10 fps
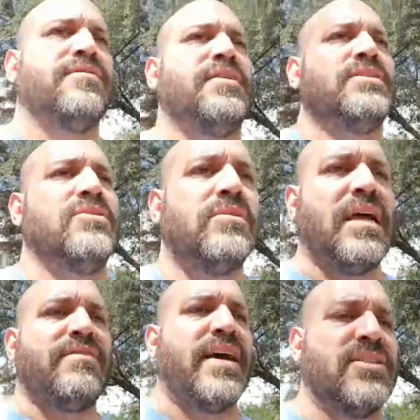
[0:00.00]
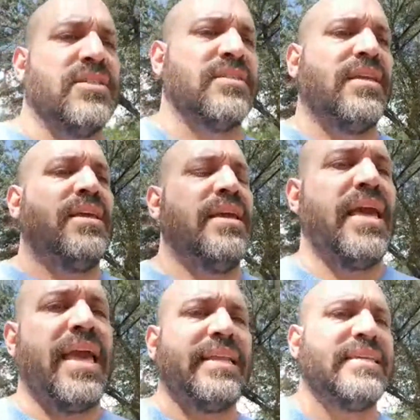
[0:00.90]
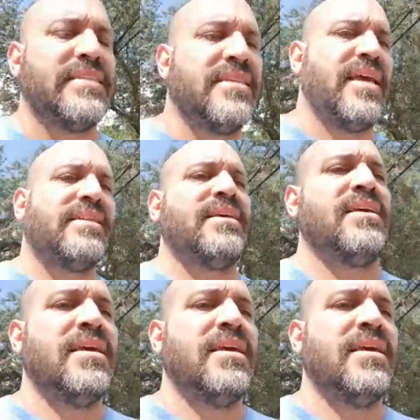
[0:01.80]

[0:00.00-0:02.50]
into live action, and he said